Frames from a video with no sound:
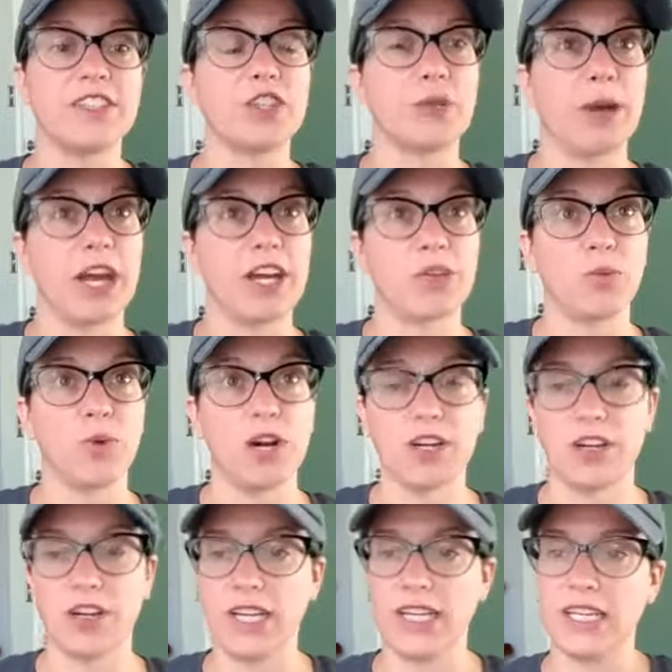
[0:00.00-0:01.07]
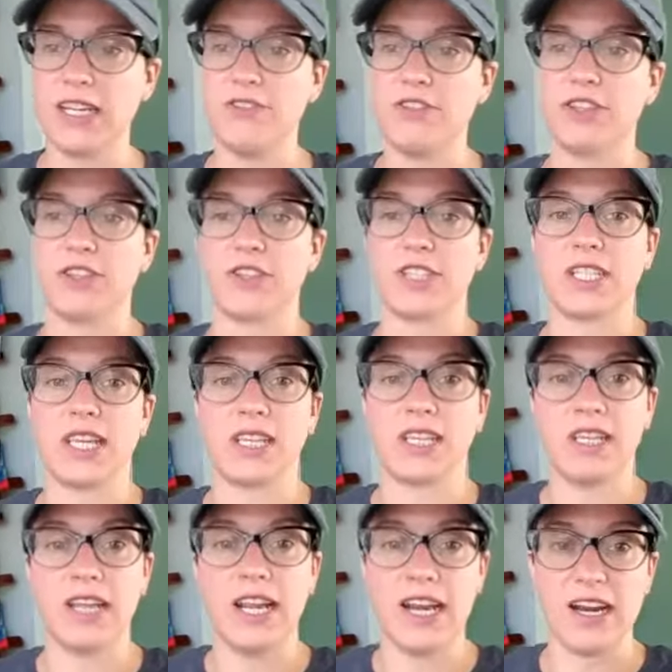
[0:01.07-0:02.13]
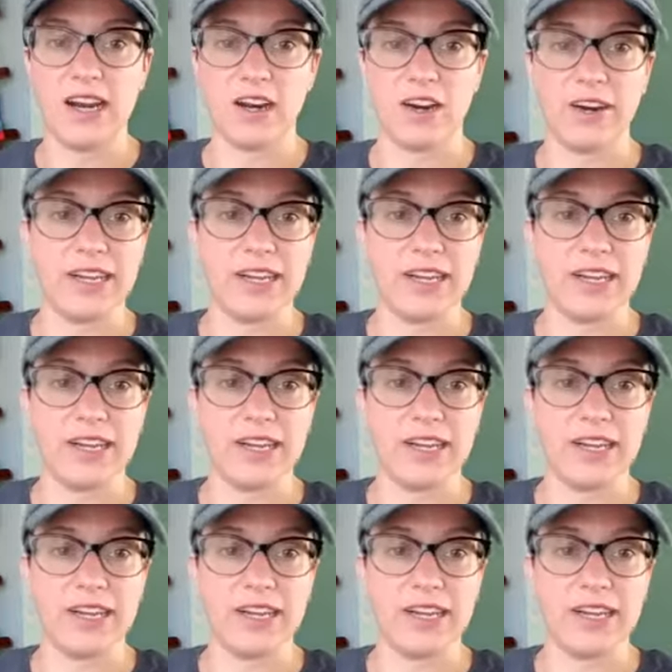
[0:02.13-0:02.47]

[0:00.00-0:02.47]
their bath water, and even their skin and hair.